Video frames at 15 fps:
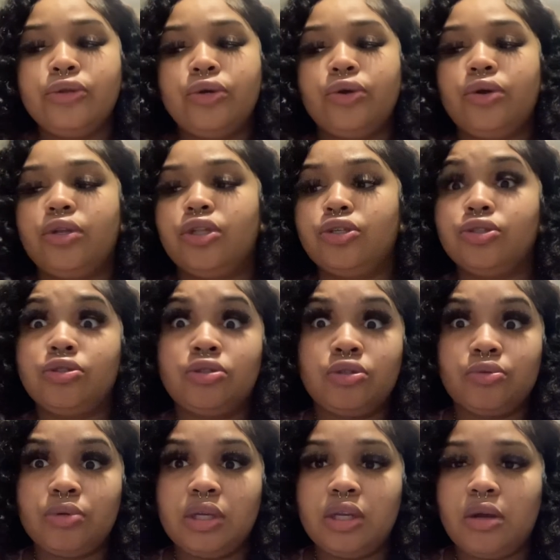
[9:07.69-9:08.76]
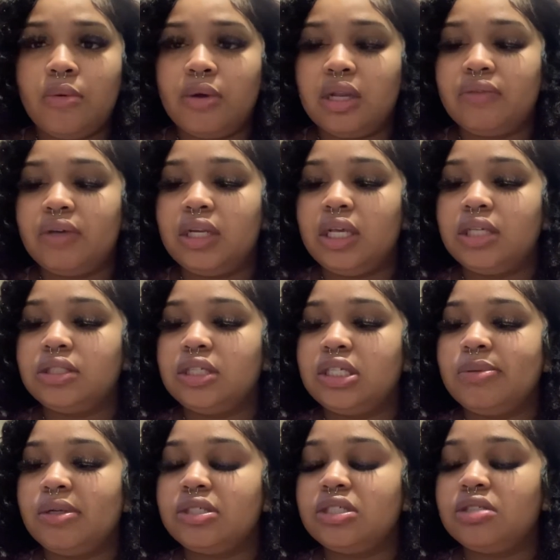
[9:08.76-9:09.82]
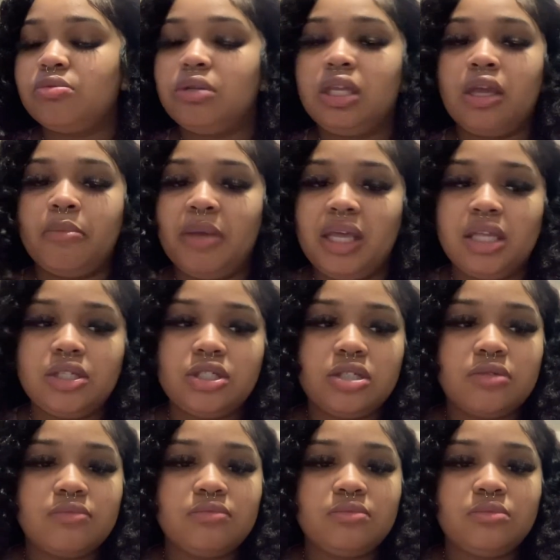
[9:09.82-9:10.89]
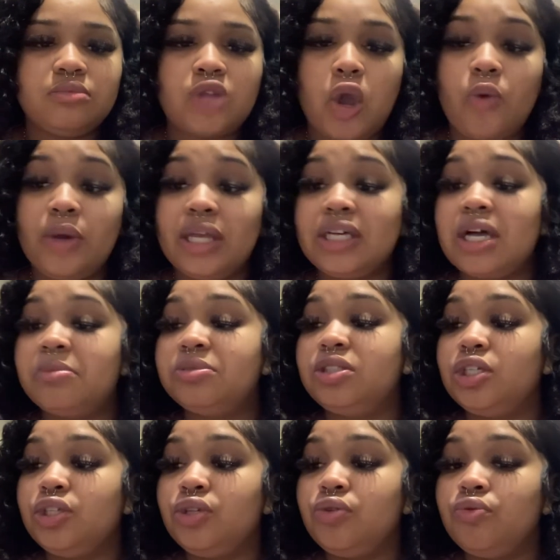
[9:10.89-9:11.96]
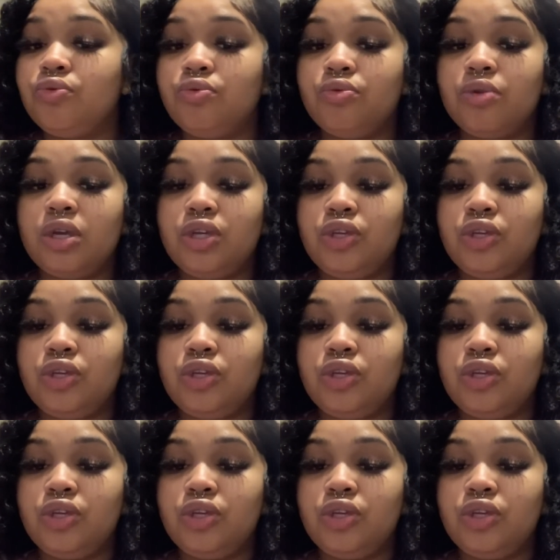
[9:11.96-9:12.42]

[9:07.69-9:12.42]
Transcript: or they're street, or whatever it is, this person is really a bitch. Or when it comes to you